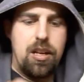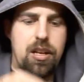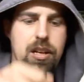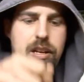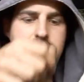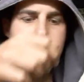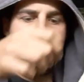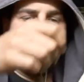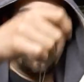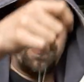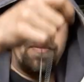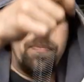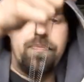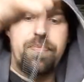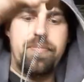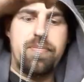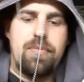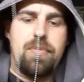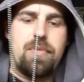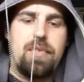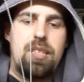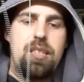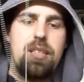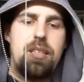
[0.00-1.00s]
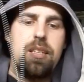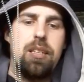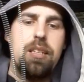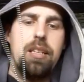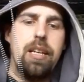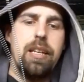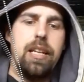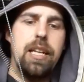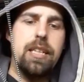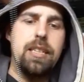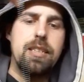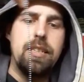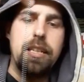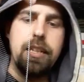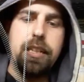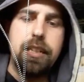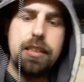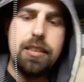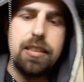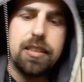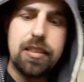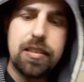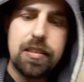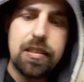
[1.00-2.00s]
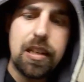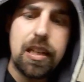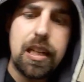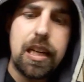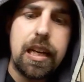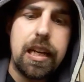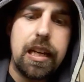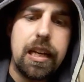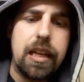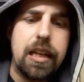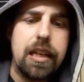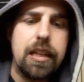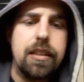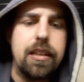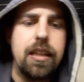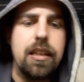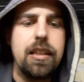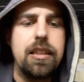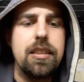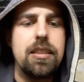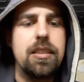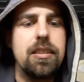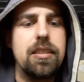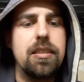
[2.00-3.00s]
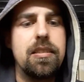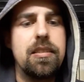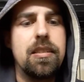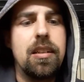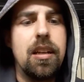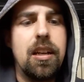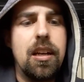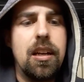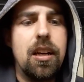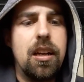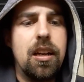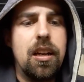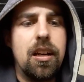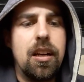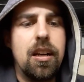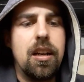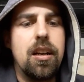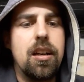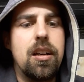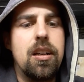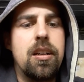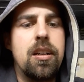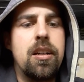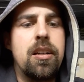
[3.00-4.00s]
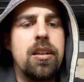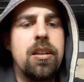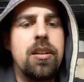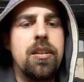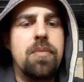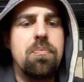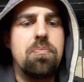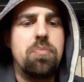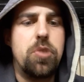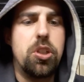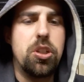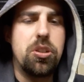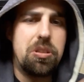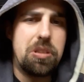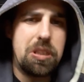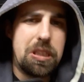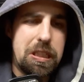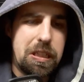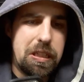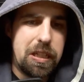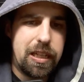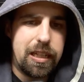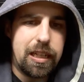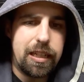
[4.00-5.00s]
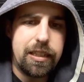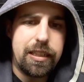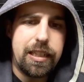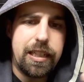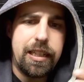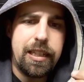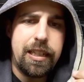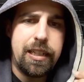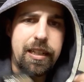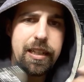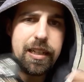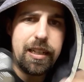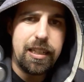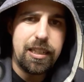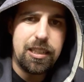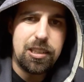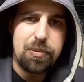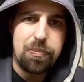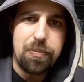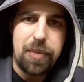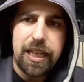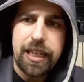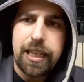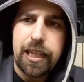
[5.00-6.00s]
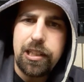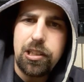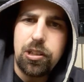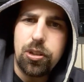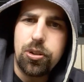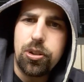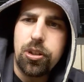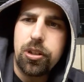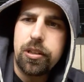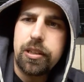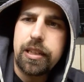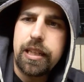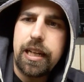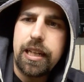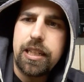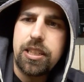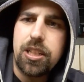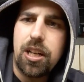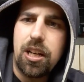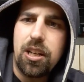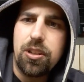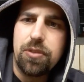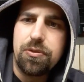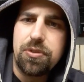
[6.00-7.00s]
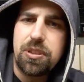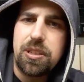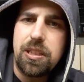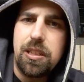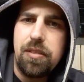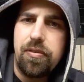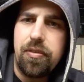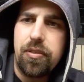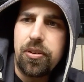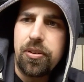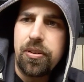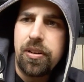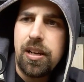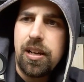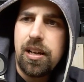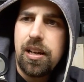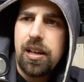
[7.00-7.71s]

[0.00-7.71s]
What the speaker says: Um, the next thing is, and it is just an idea, is making the dog tags out of silver.